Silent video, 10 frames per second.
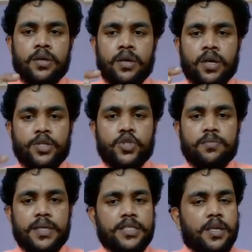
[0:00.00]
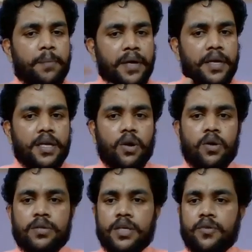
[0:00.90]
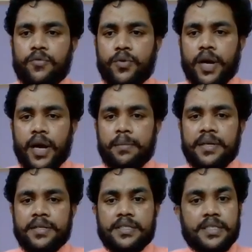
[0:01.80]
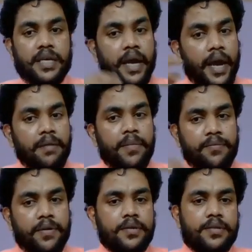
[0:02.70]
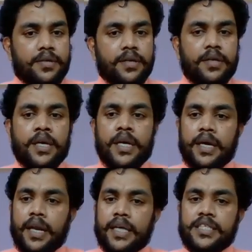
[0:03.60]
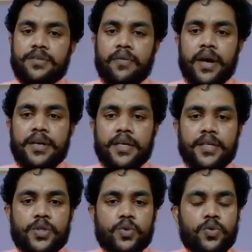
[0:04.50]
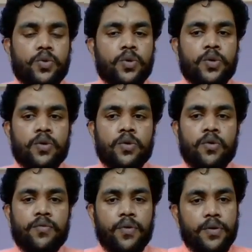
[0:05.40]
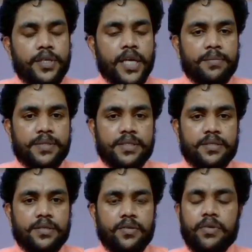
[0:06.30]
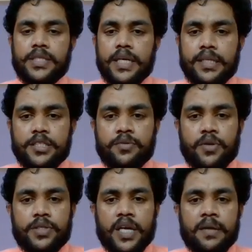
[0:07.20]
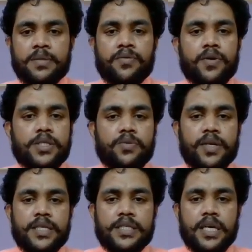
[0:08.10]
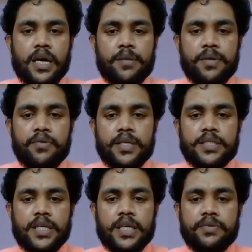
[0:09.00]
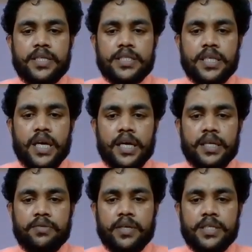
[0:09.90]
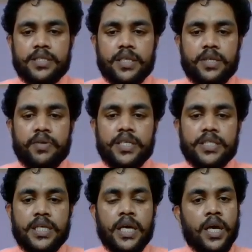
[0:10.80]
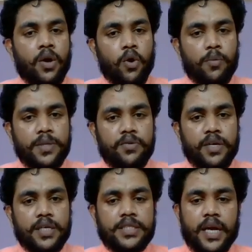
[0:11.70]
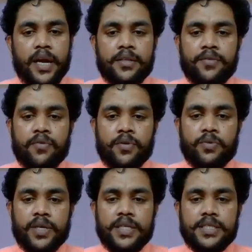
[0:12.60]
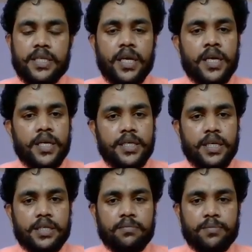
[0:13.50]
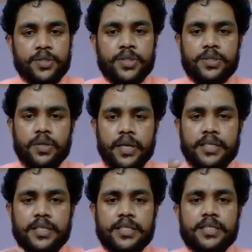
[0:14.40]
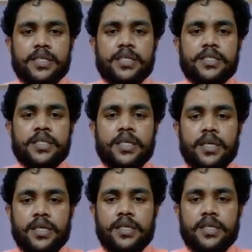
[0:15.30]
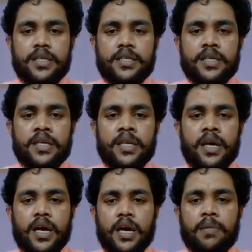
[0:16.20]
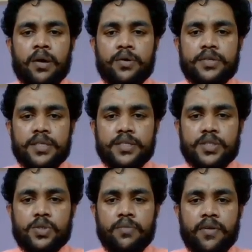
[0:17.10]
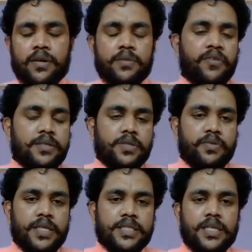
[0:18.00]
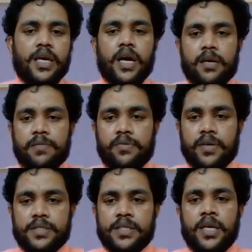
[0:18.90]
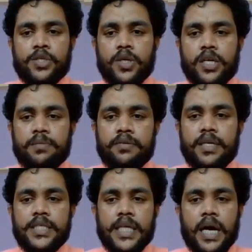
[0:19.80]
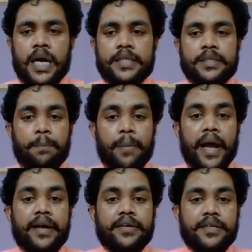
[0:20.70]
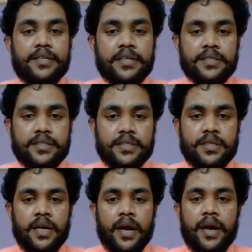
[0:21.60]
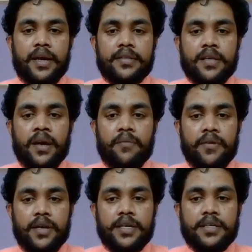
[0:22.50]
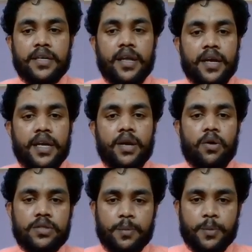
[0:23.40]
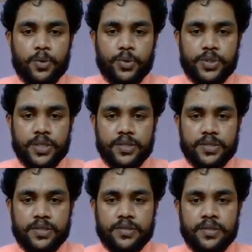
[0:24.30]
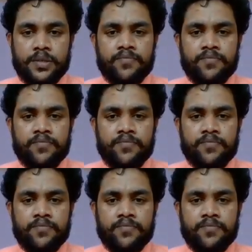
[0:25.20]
Consumers, depending on their food habits, can be further classified into four types. Which are these four types? First one is the herbivores, second one is the carnivores, third one is the omnivores, and the fourth one is the decomposers. So let's discuss in detail about this. So first one is the herbivores. So herbivores are the plant eaters and they feed directly on the producers.